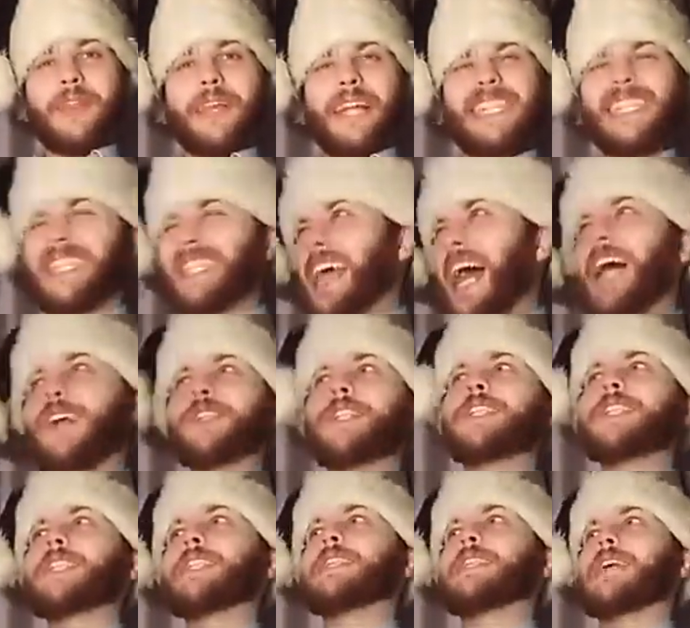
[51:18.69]
is
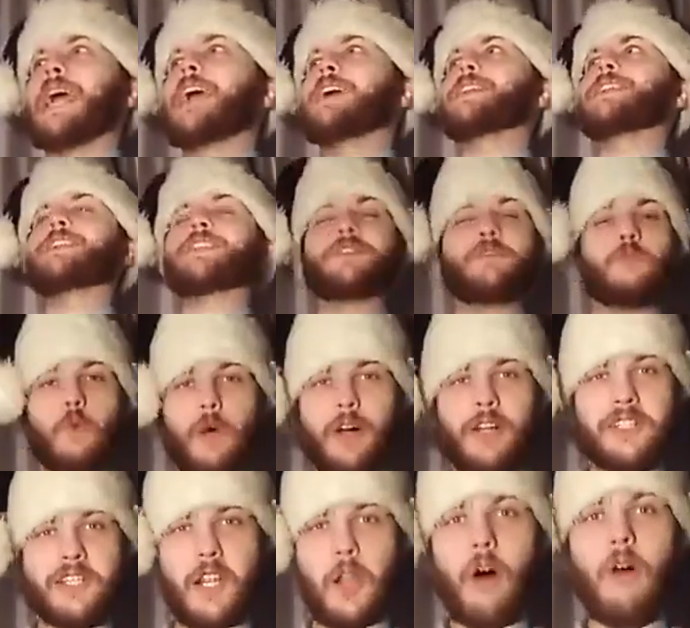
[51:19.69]
thousands and thousands of
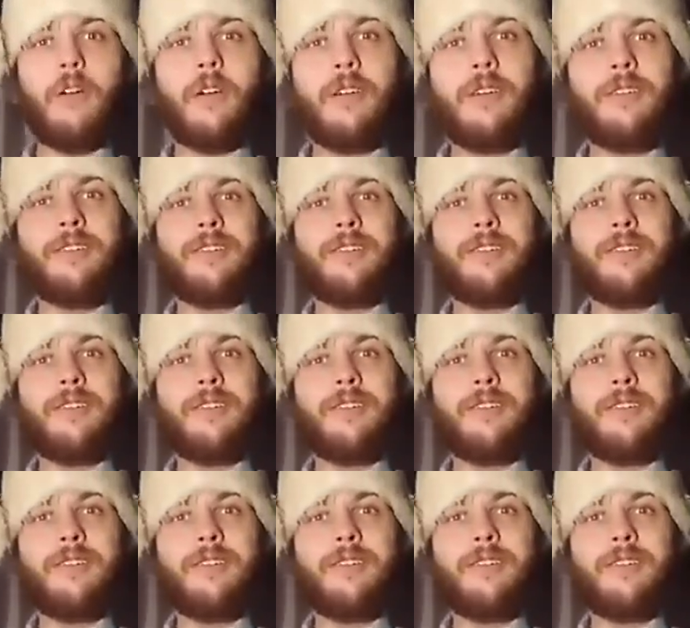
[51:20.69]
words long,